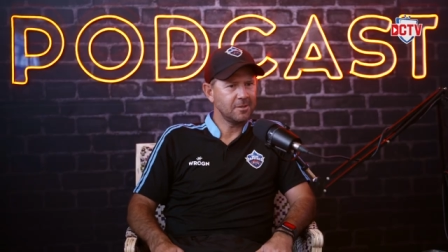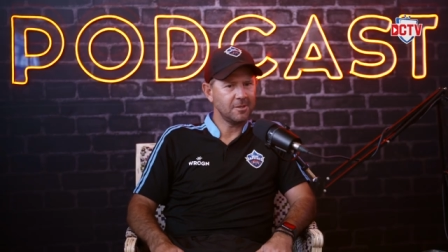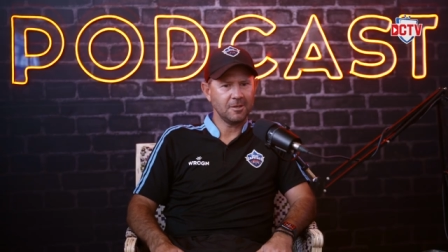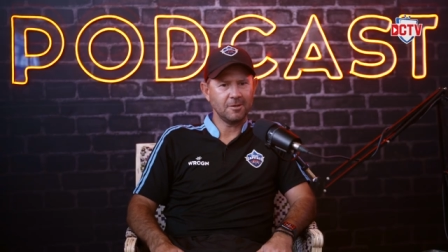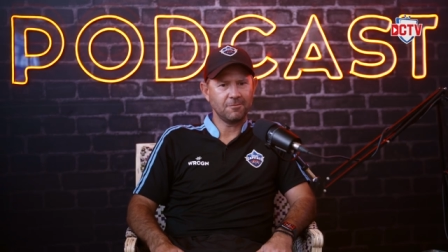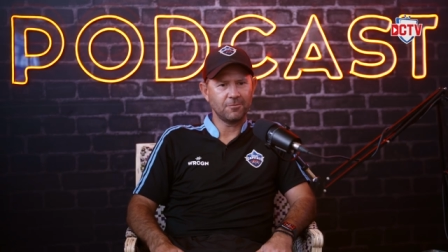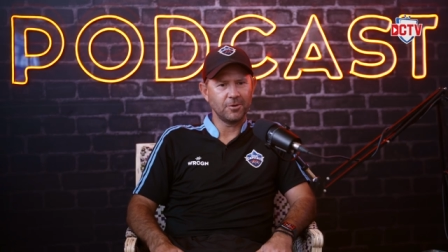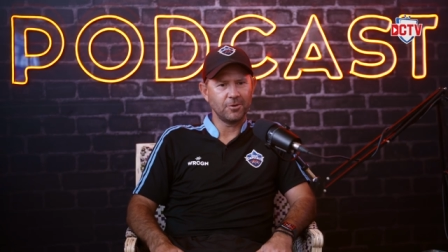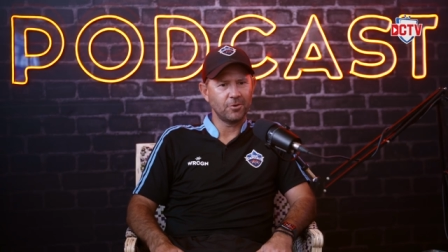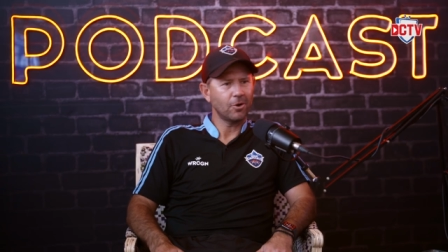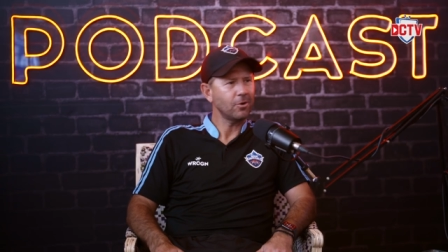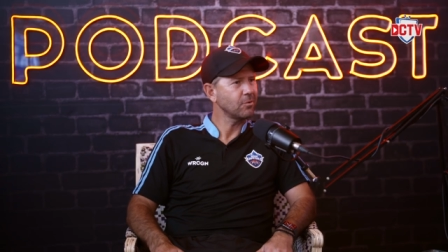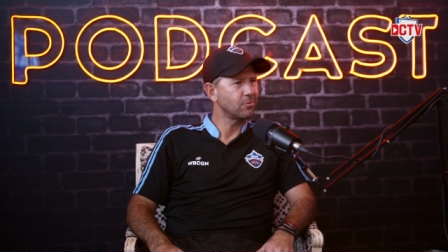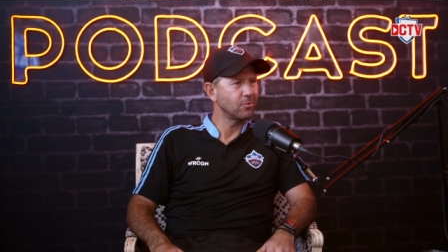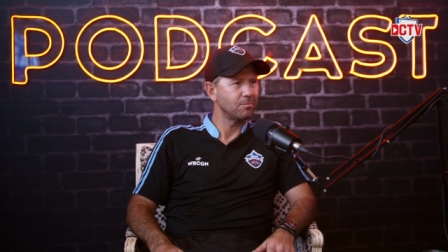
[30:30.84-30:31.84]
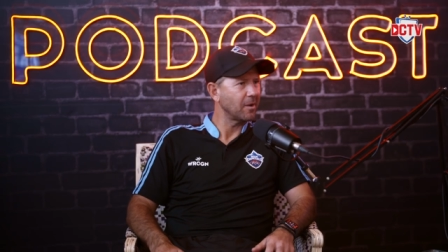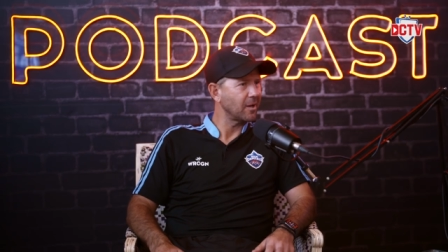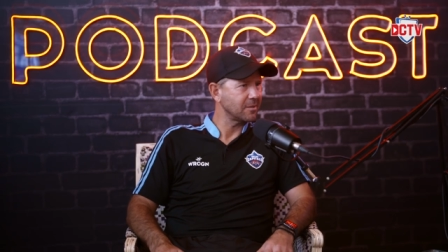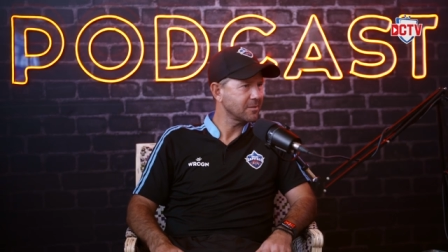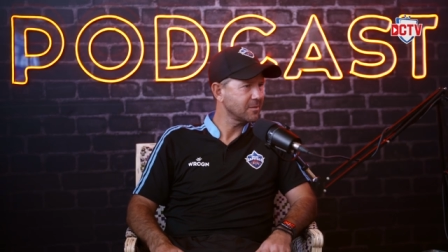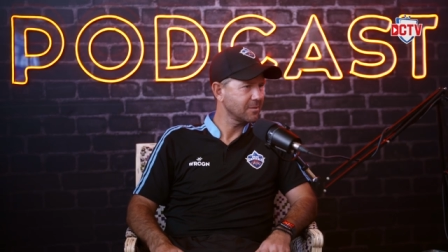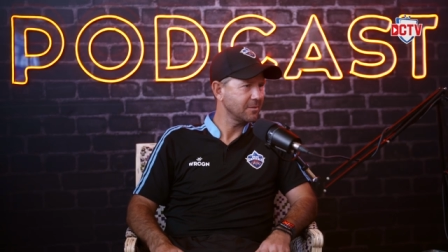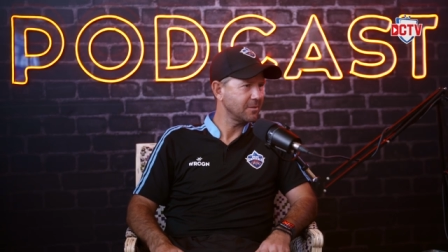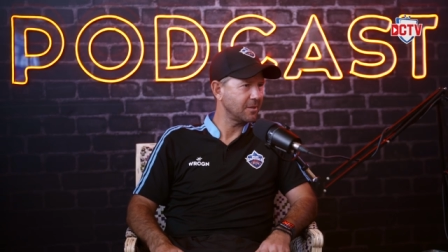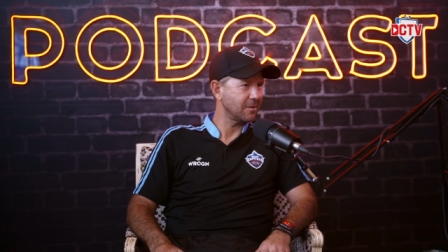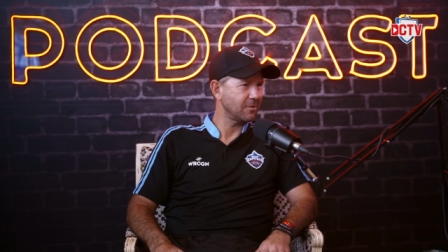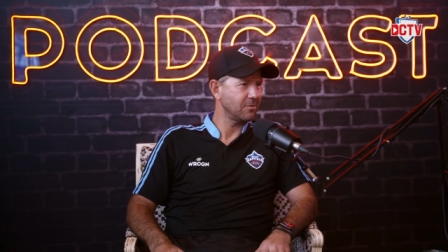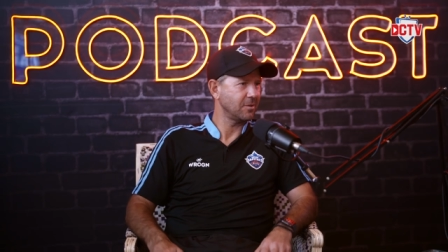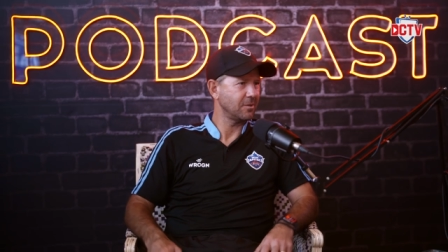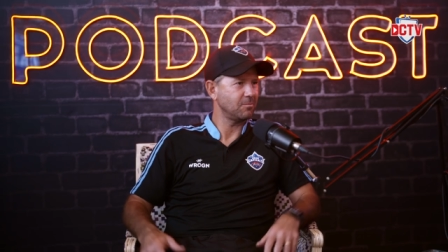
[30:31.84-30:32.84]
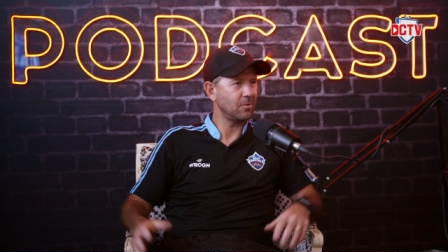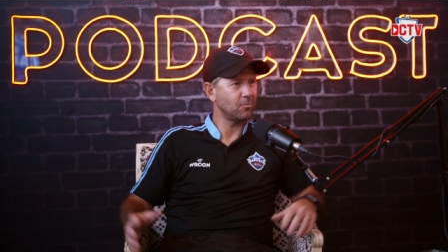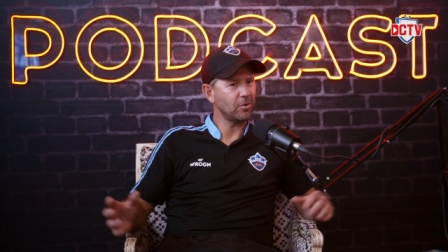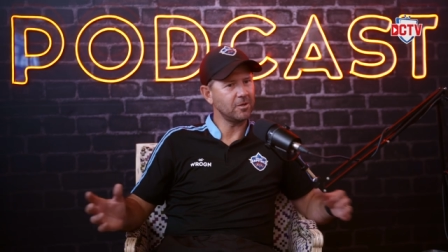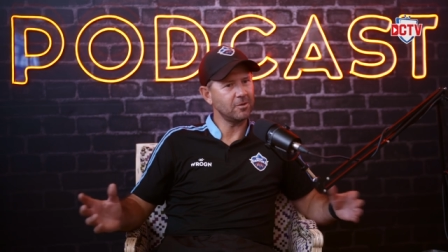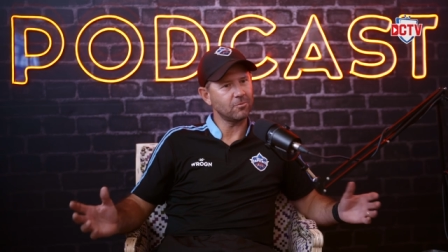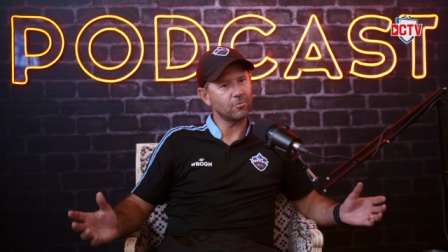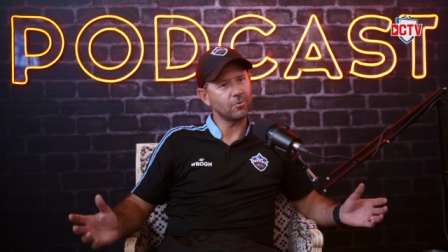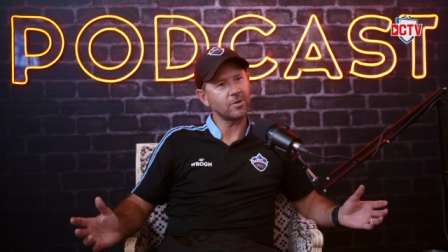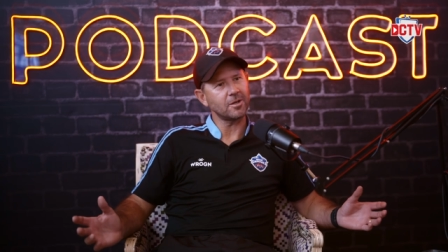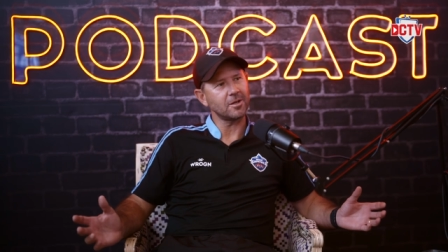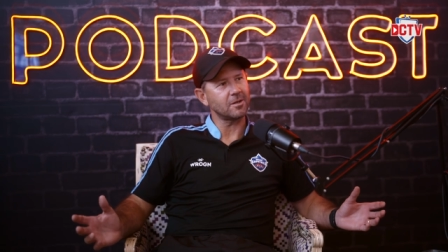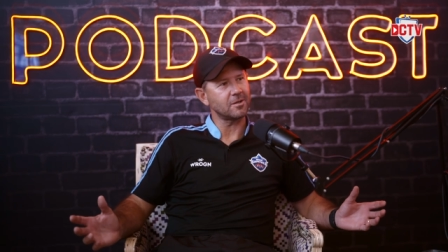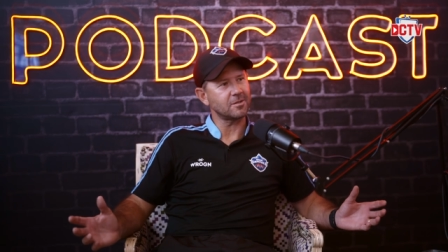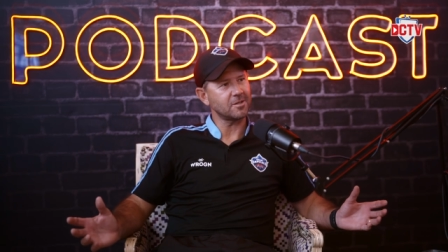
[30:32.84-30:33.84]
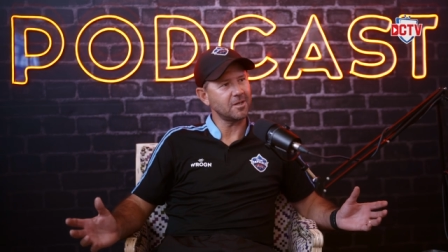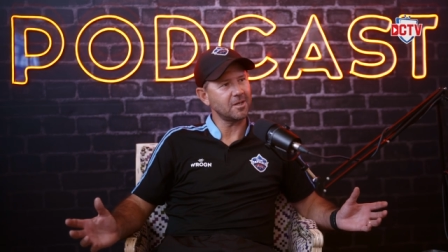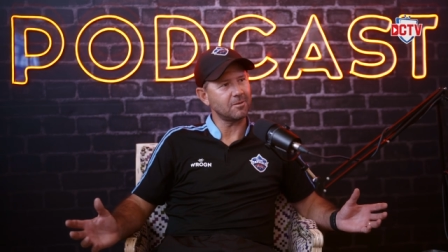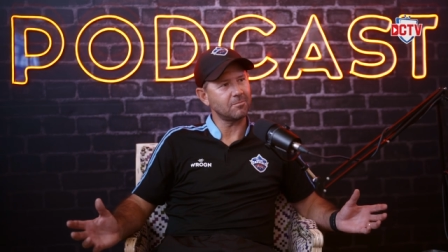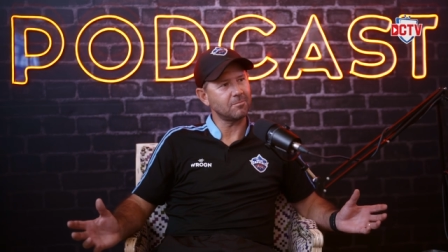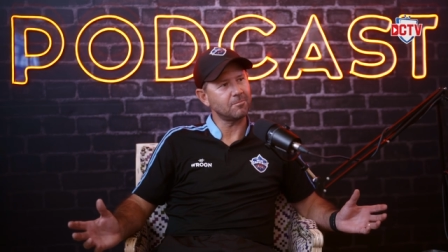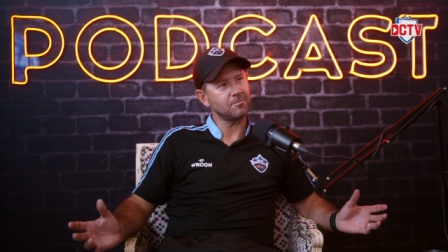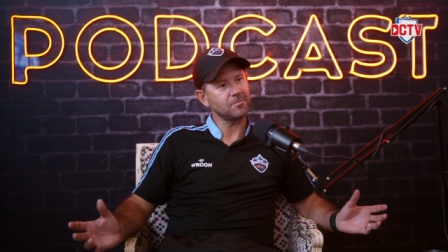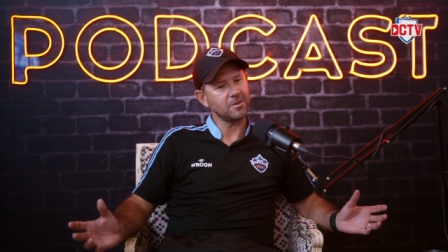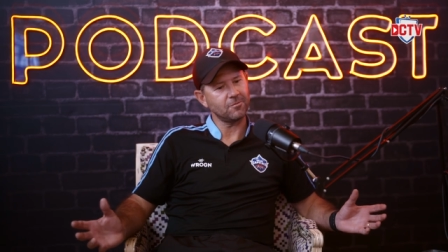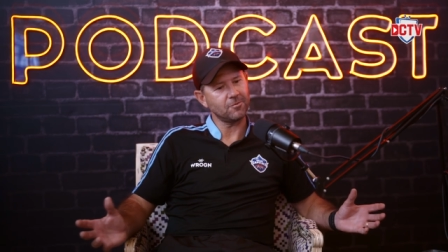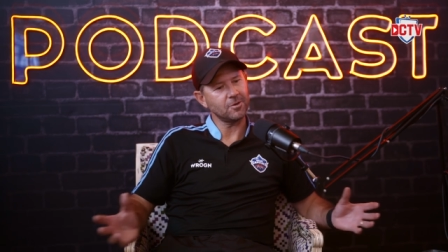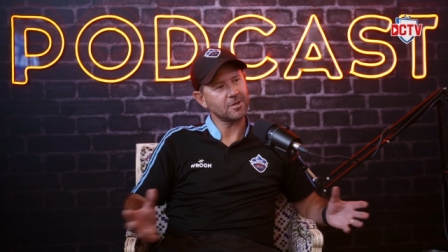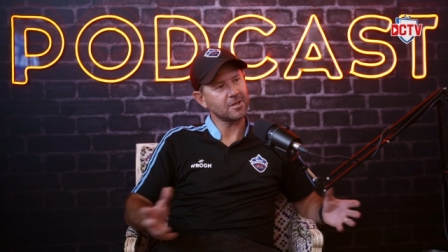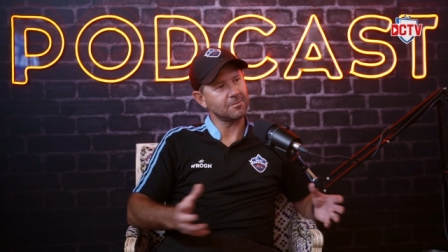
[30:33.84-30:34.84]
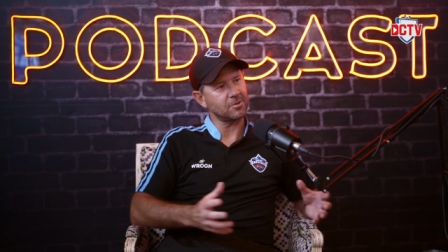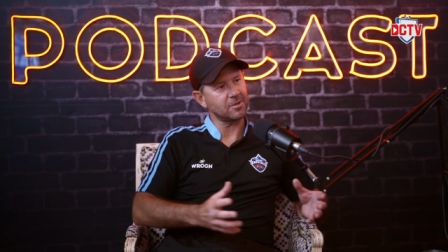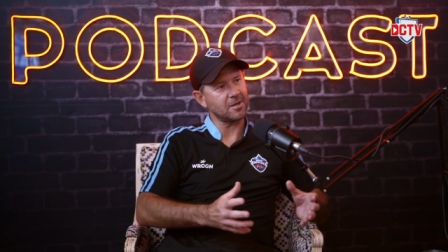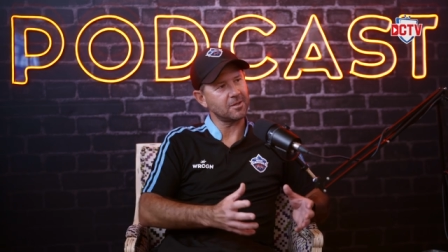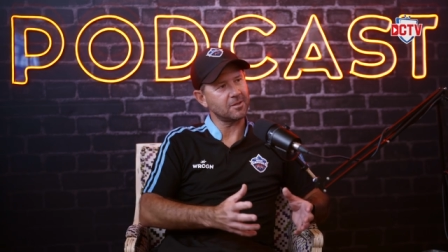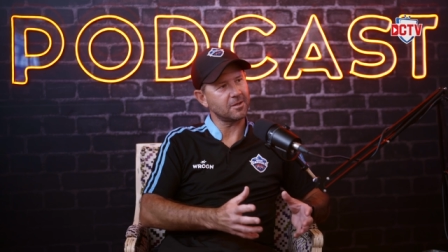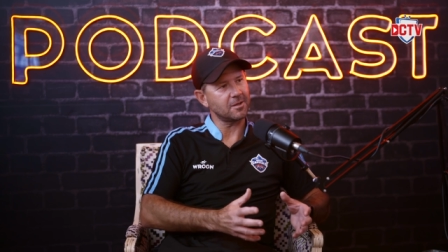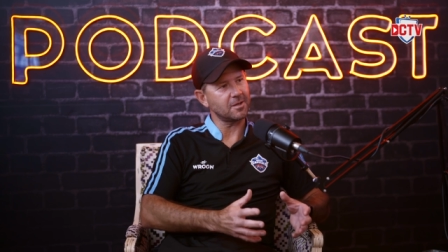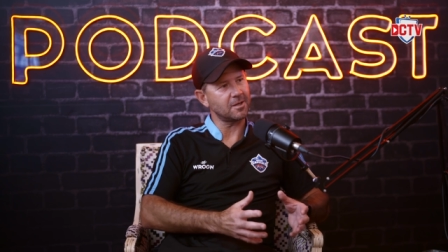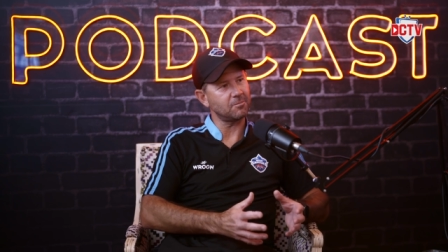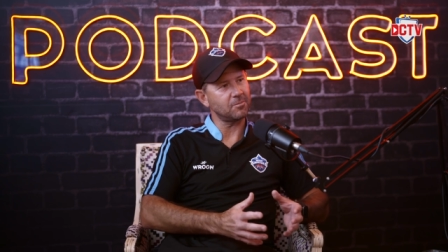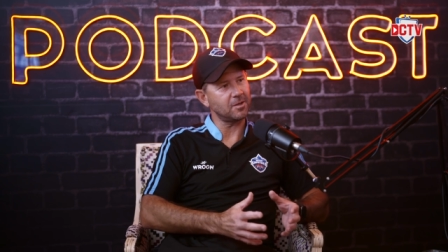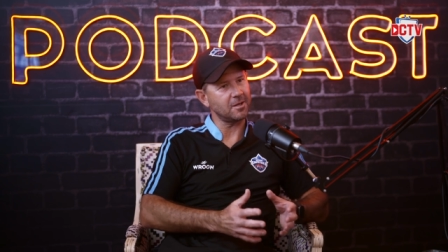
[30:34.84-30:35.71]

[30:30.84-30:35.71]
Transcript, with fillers: if we're not good mates, you know, when you're working in a team, you've got to come together and yeah.